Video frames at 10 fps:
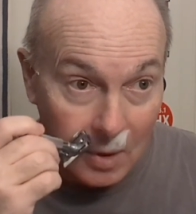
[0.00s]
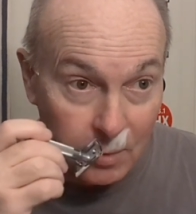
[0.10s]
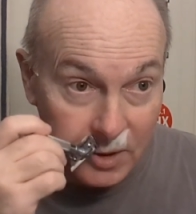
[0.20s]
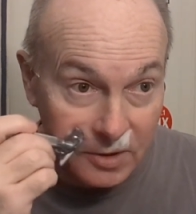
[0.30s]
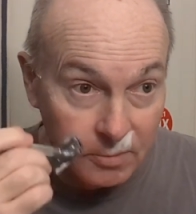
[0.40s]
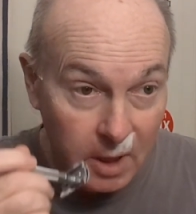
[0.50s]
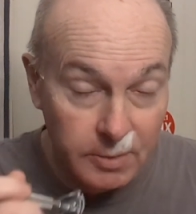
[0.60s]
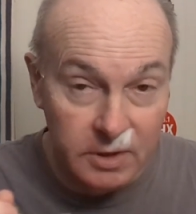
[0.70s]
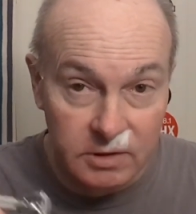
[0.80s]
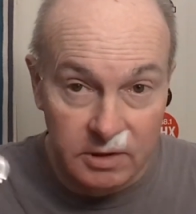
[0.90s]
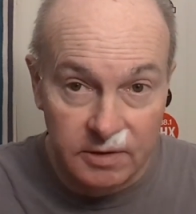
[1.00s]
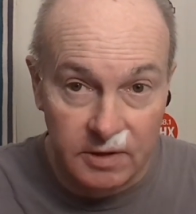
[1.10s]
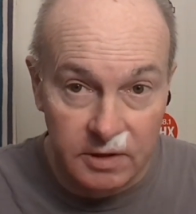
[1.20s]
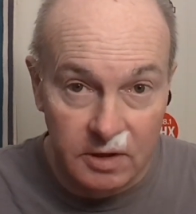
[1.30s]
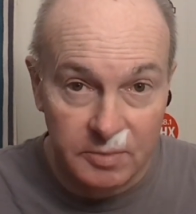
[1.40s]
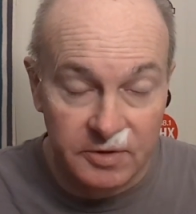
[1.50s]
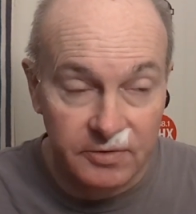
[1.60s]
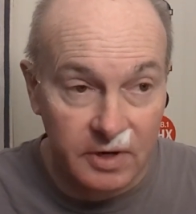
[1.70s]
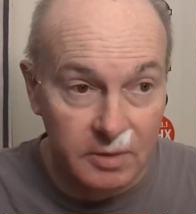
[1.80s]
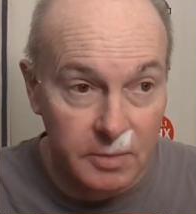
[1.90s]
I may look that up and
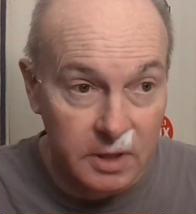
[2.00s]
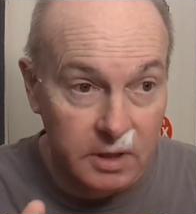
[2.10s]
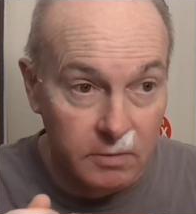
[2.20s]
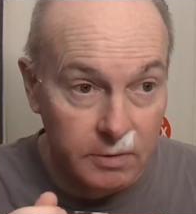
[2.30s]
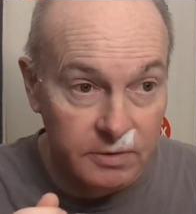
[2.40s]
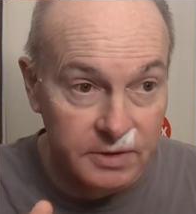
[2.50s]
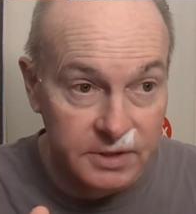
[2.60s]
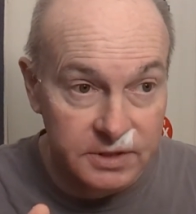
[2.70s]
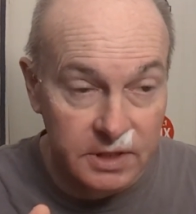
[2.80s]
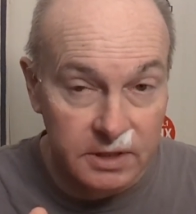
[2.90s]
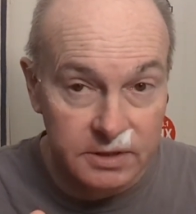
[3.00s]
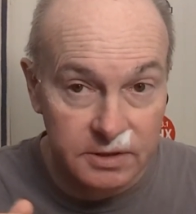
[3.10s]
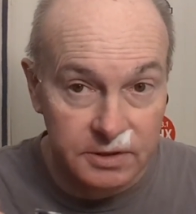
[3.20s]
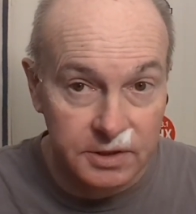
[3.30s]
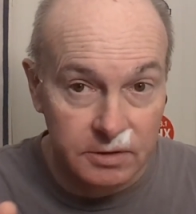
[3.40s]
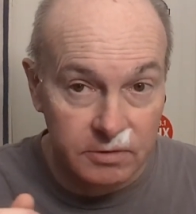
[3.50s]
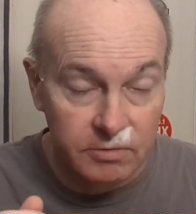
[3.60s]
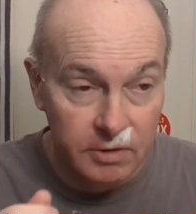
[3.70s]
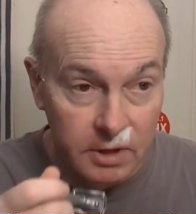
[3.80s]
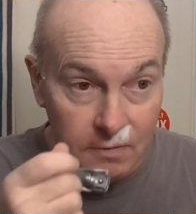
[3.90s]
try to make it one of these days, the dill
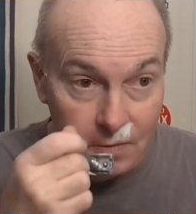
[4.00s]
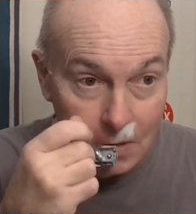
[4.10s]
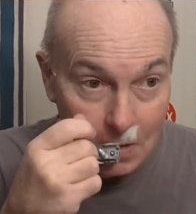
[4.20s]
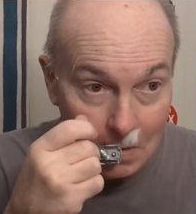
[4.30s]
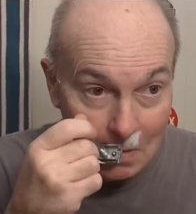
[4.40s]
gravy.